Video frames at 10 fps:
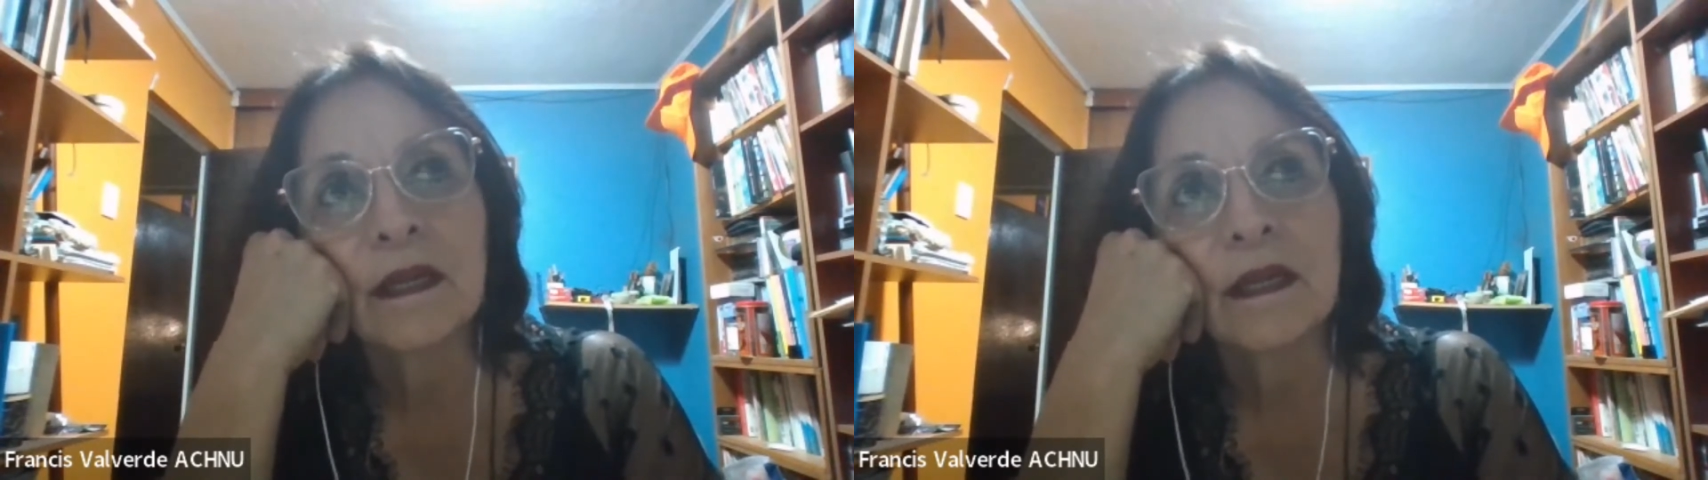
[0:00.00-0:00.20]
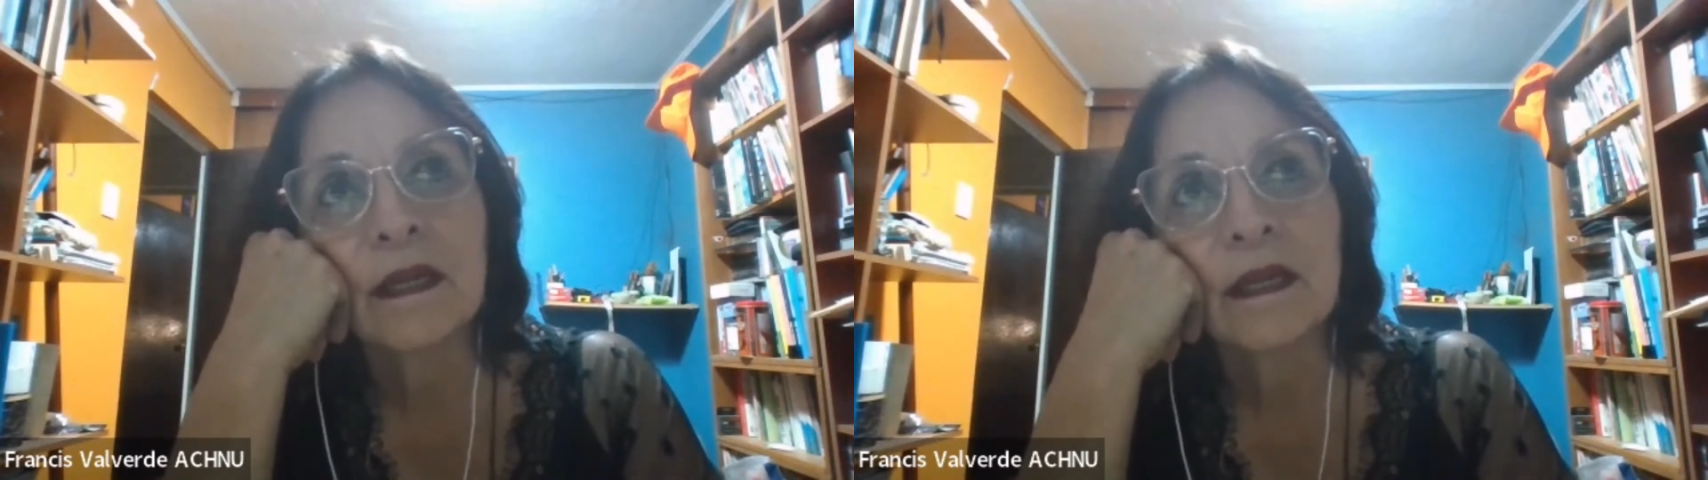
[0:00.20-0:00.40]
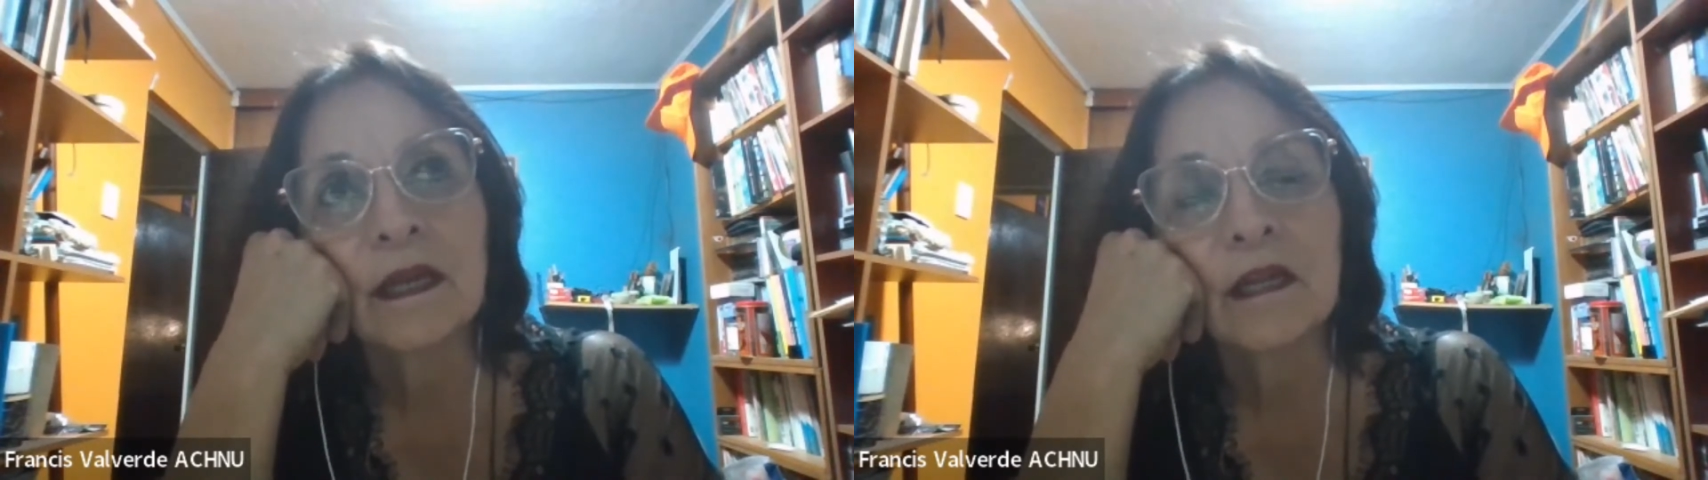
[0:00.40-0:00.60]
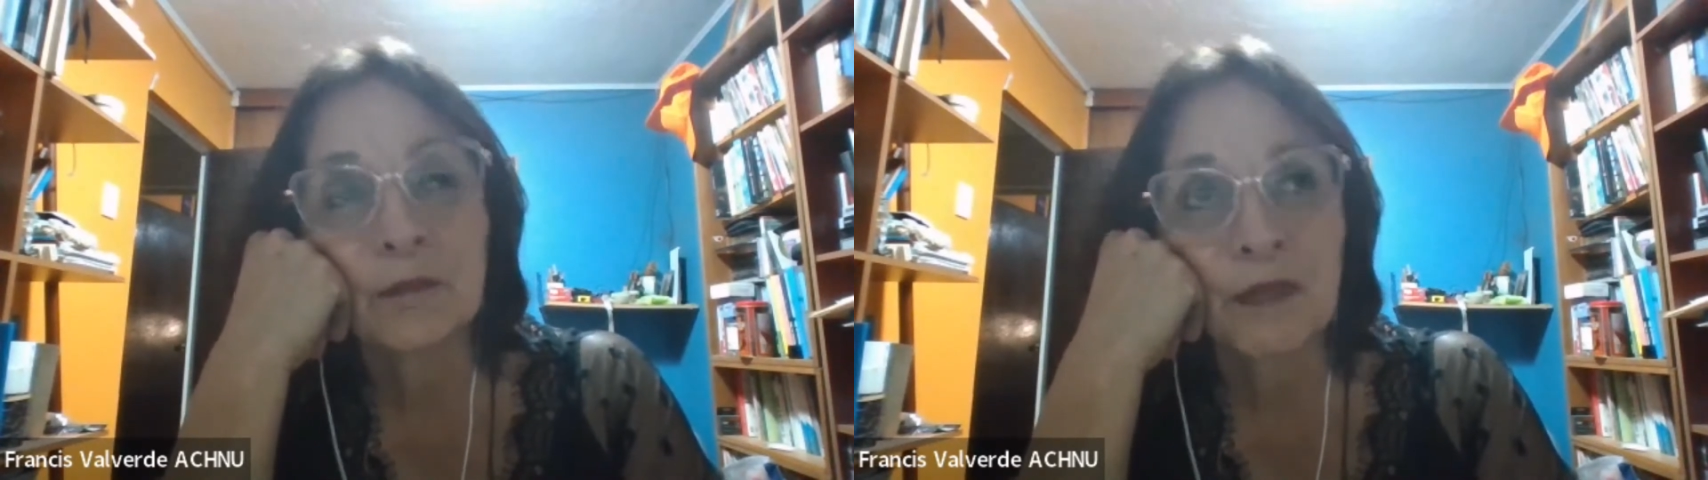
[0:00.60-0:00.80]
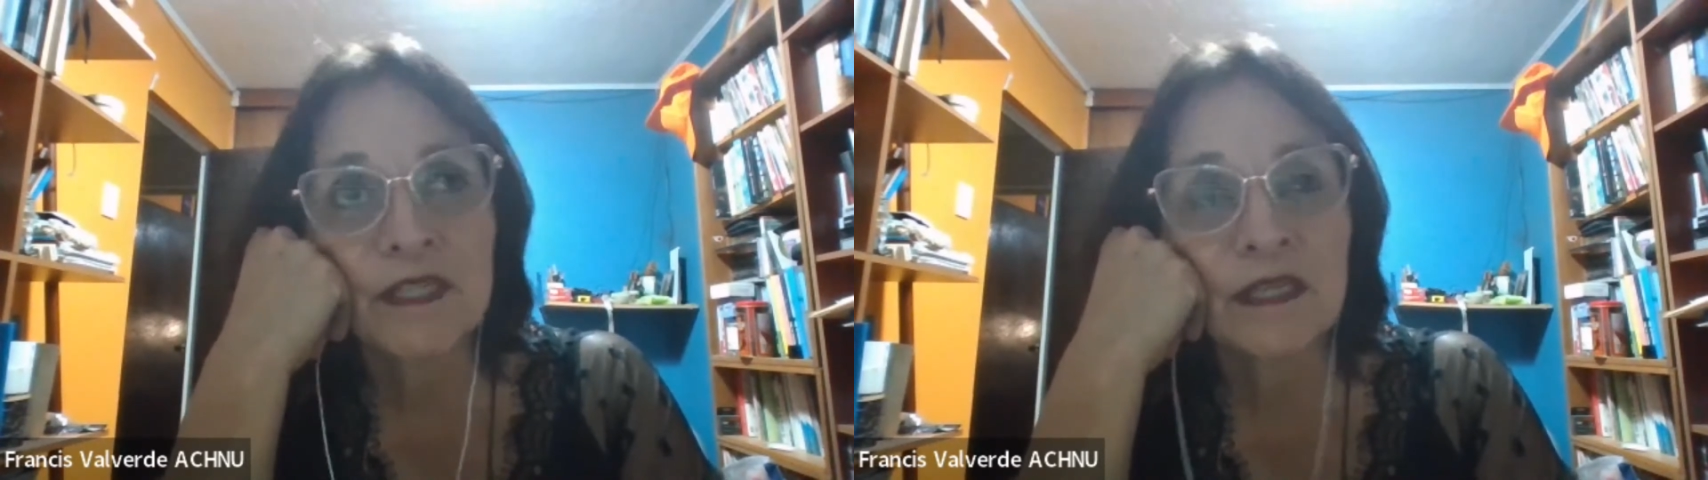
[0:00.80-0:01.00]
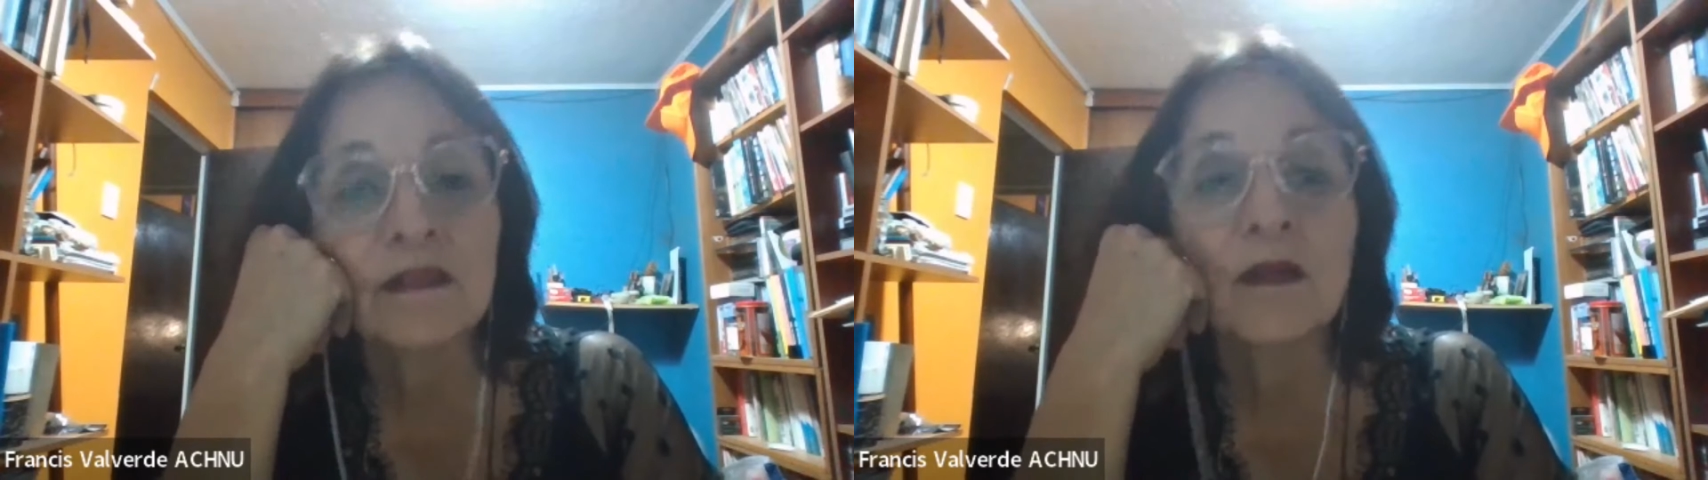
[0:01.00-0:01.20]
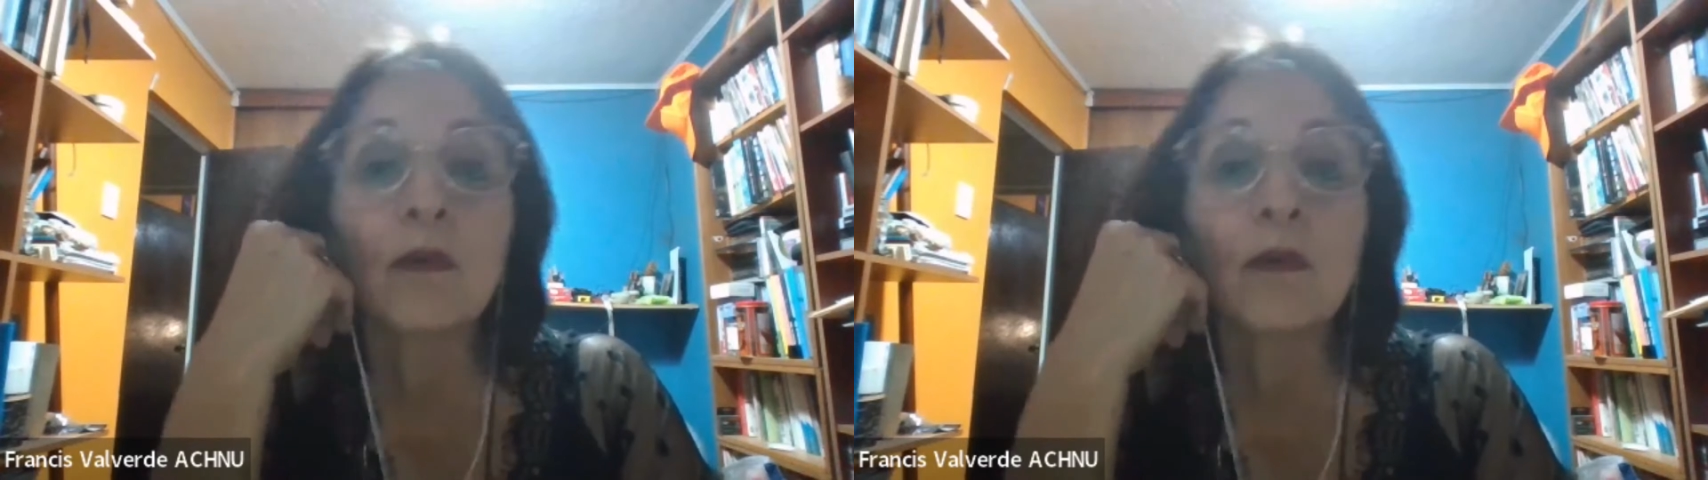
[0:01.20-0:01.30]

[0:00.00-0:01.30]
especially the